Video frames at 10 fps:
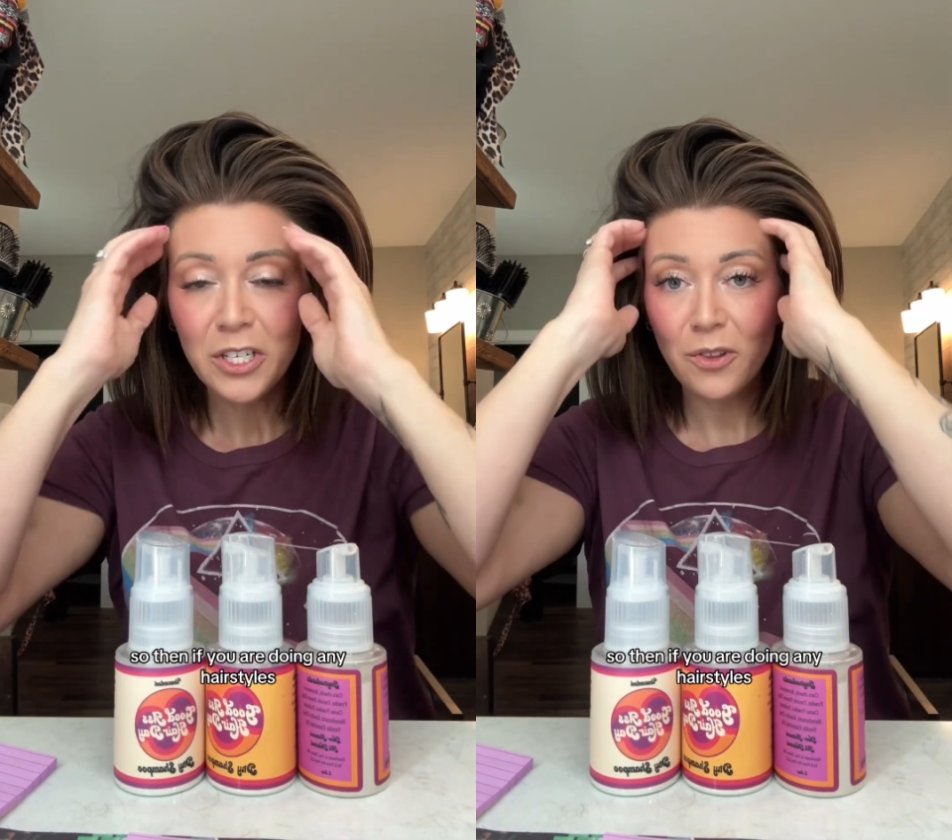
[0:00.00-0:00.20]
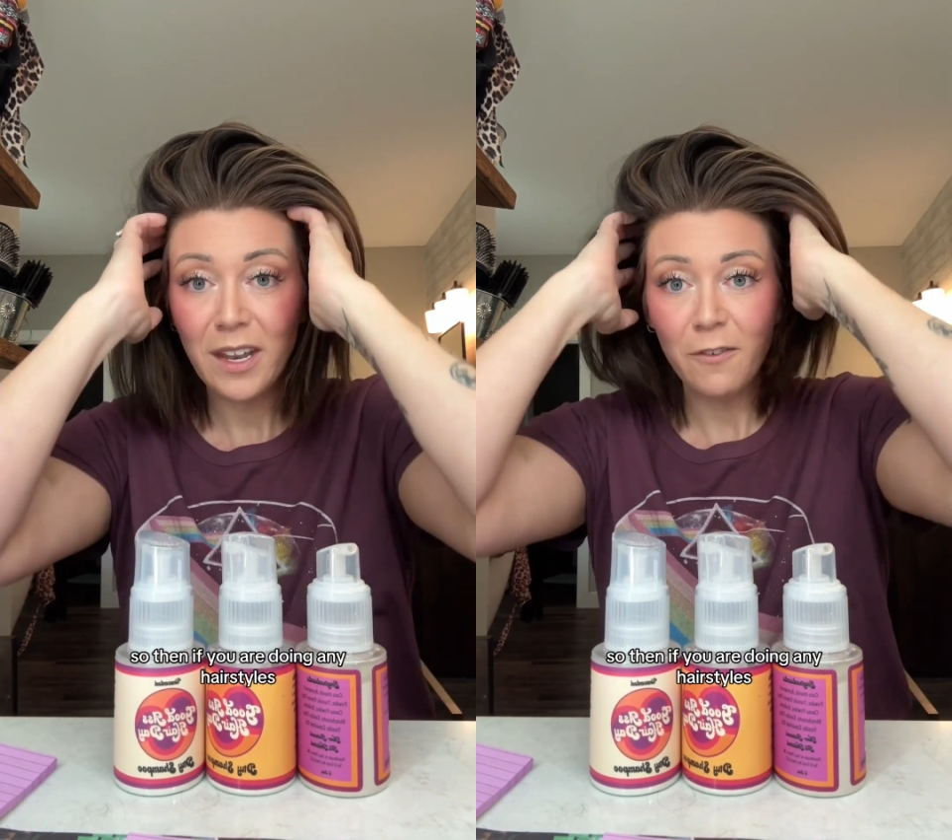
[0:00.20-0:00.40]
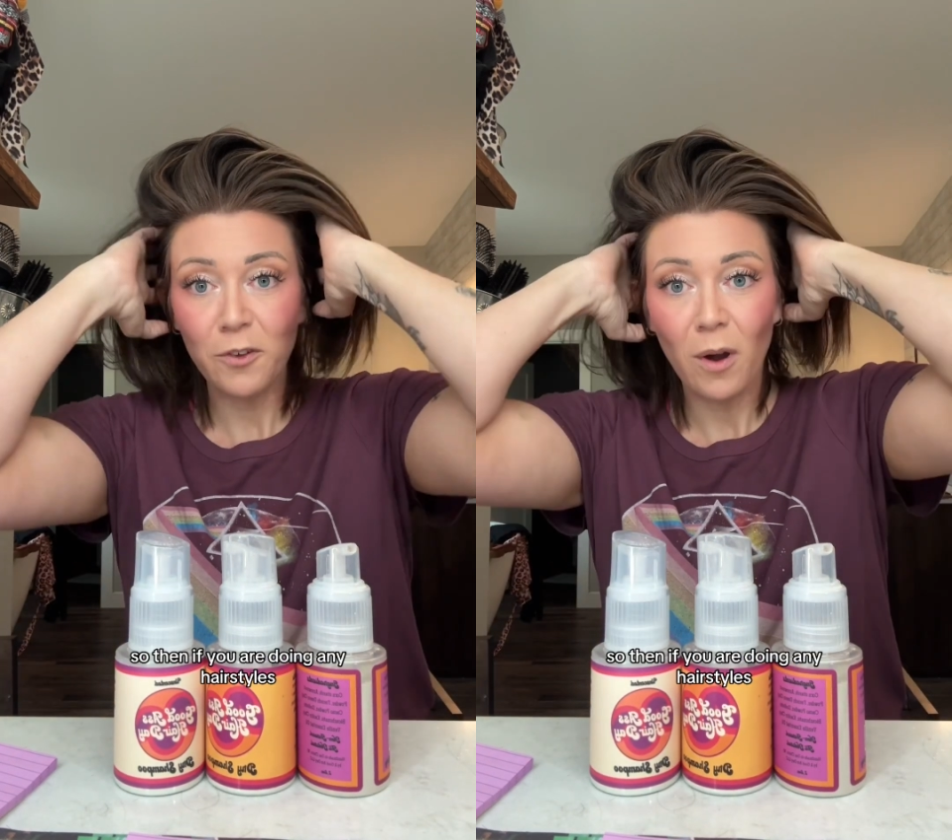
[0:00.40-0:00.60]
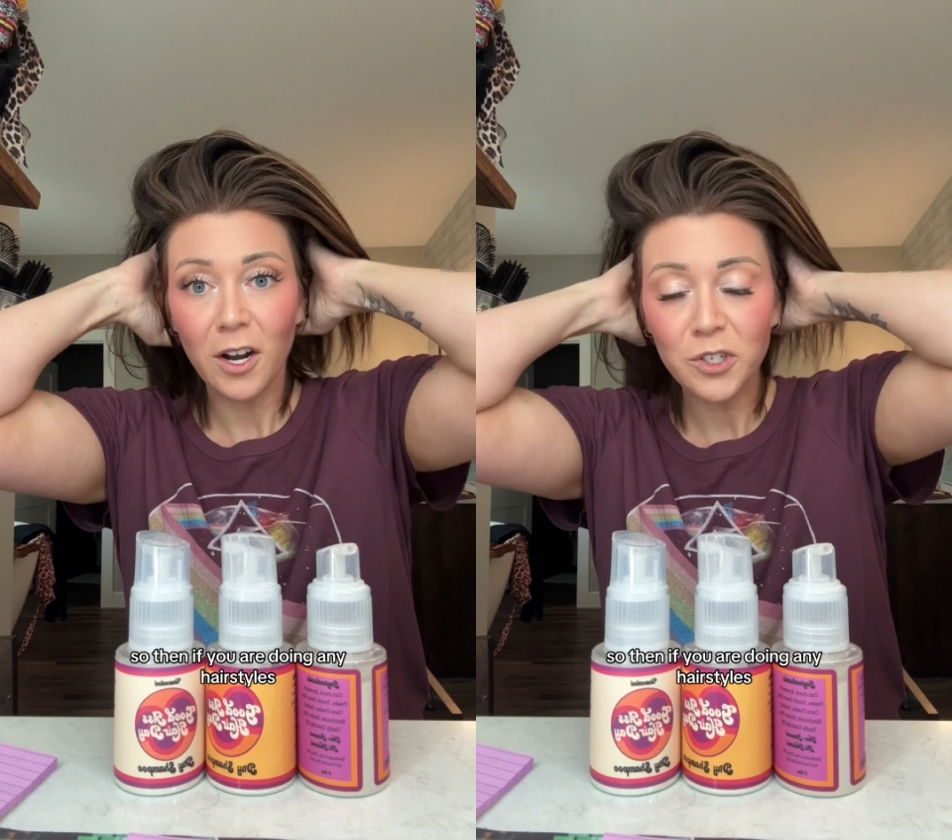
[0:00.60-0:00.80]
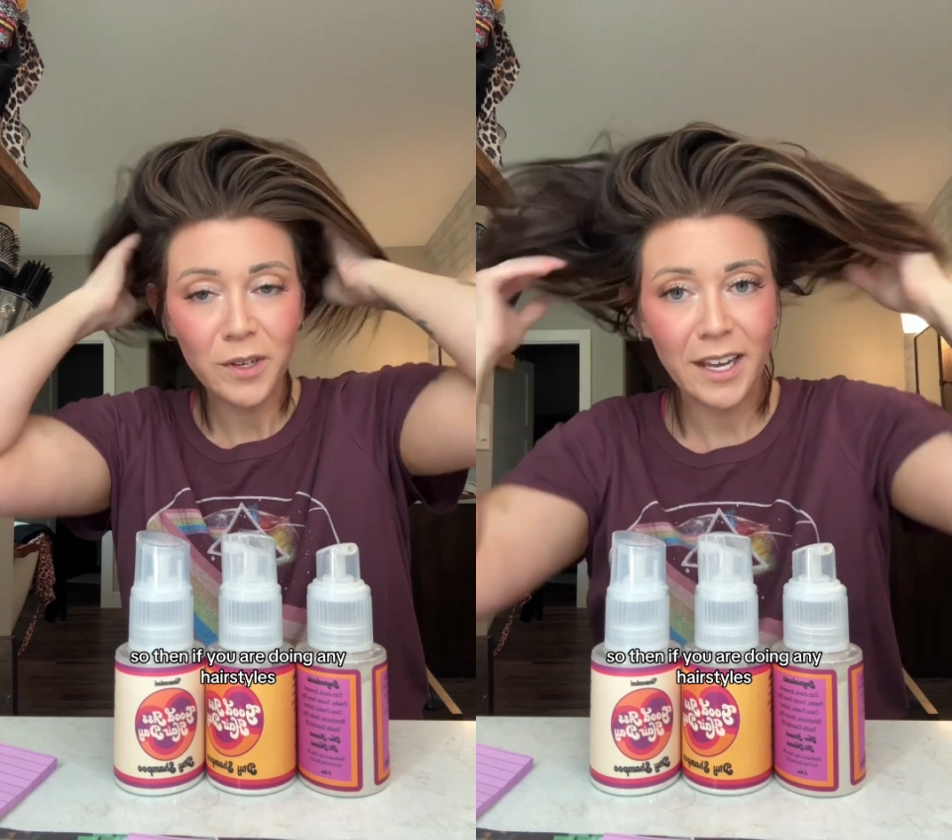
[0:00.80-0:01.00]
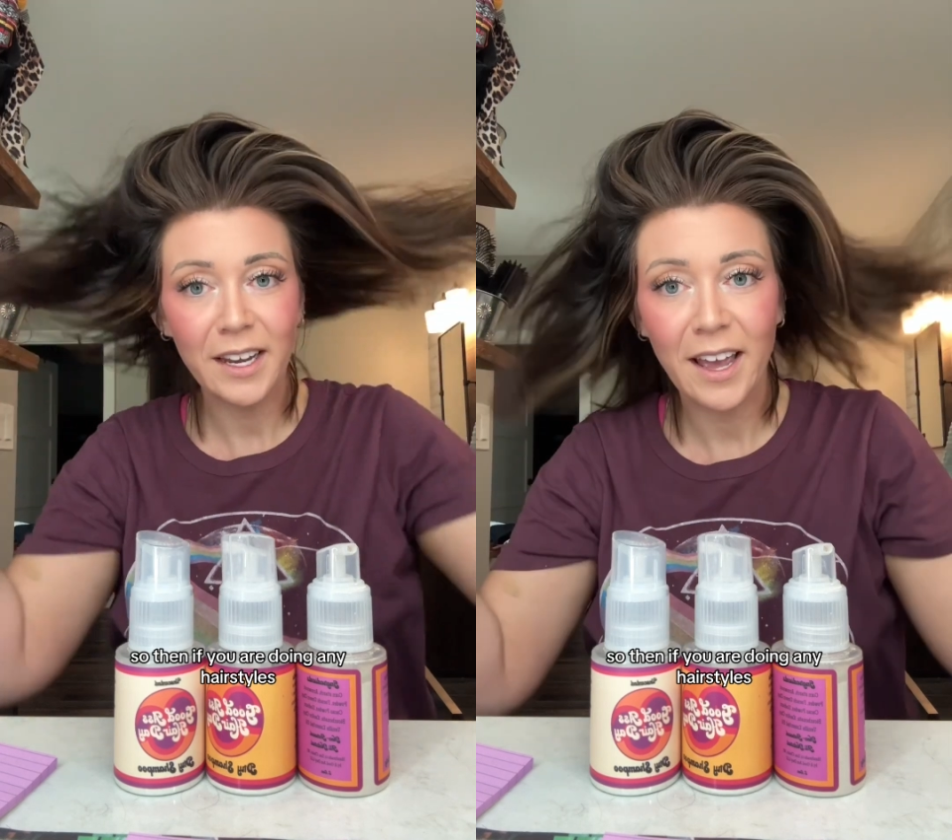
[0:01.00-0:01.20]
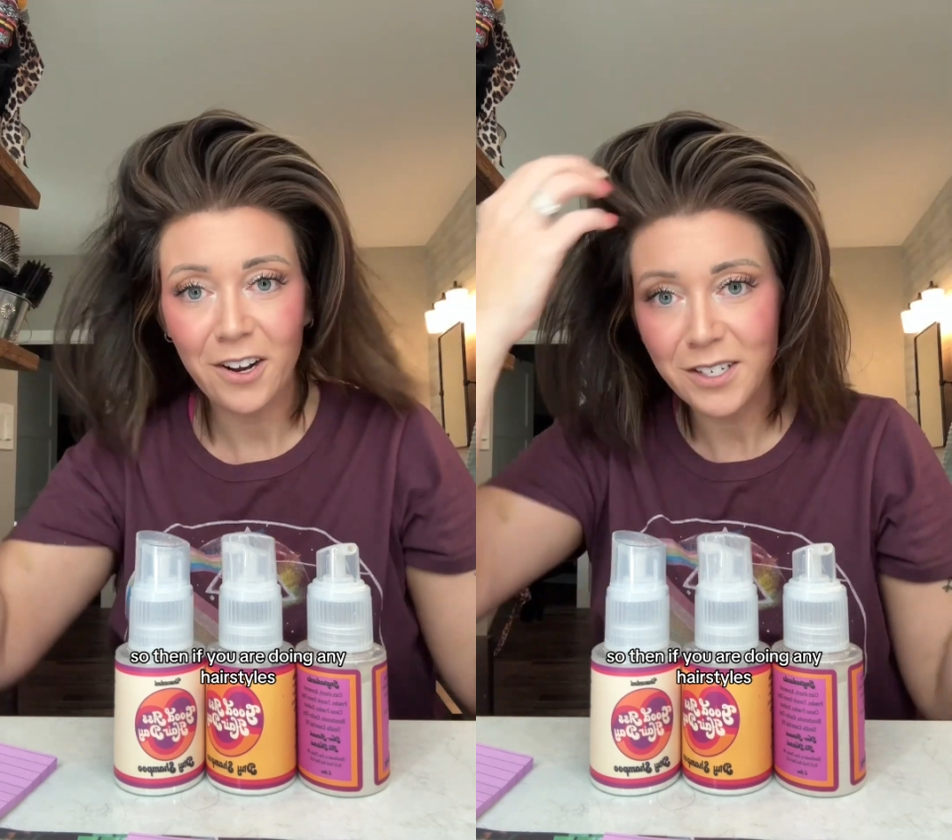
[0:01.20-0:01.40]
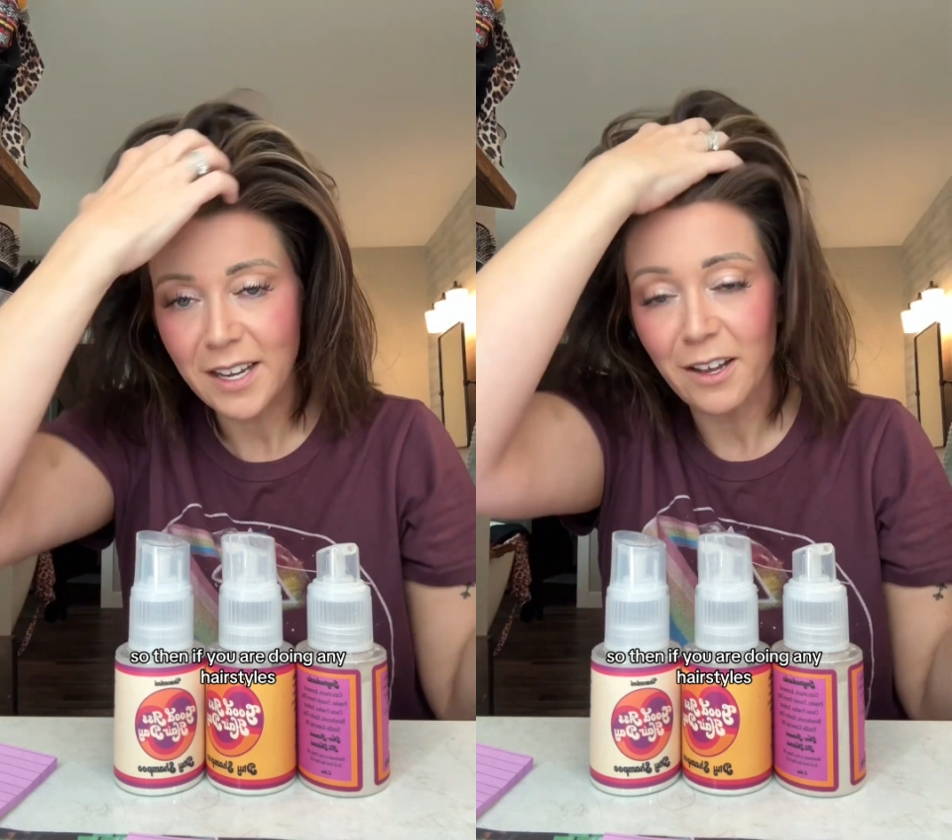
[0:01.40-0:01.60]
So then if you are doing any
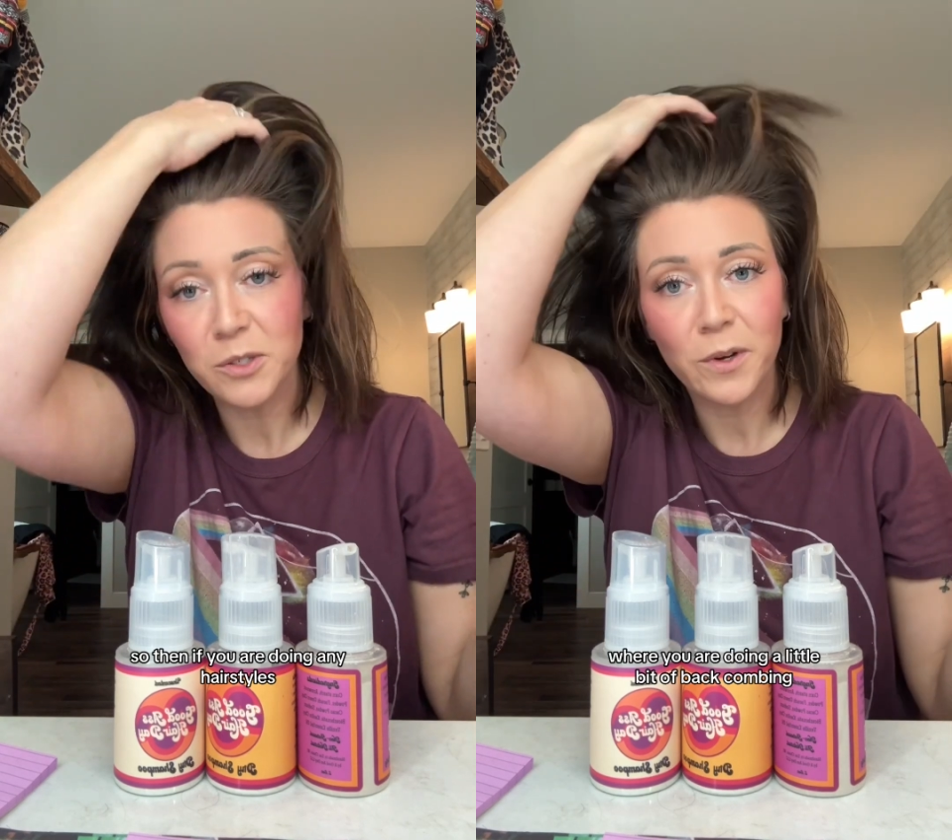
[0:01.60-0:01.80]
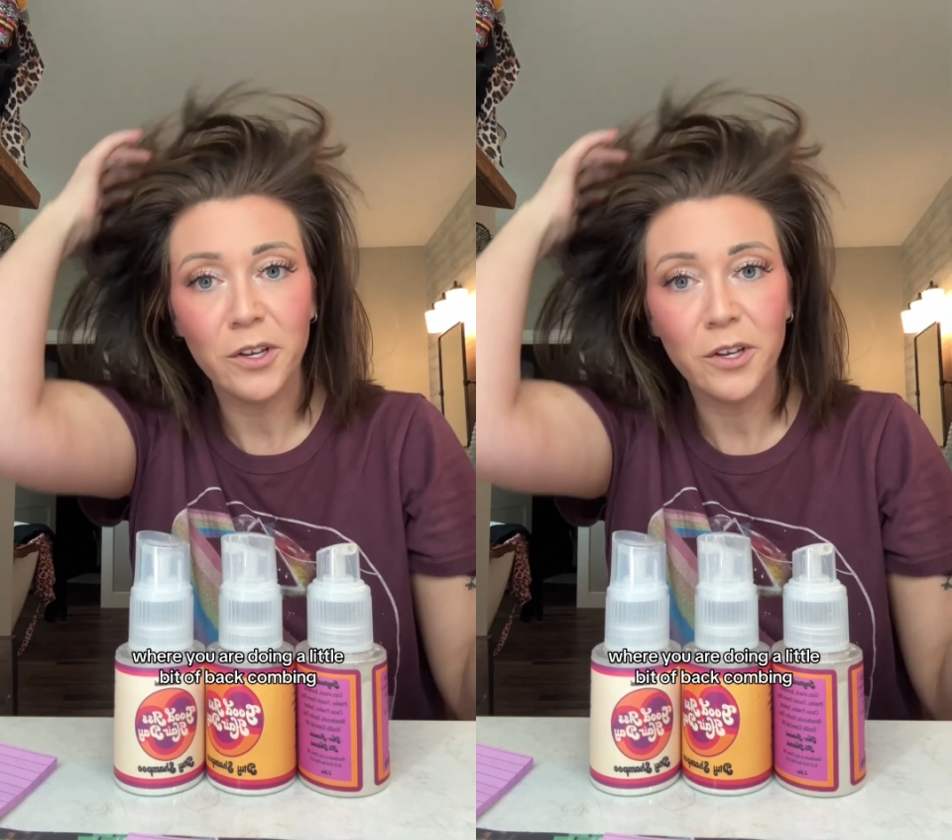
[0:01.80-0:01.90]
hairstyles where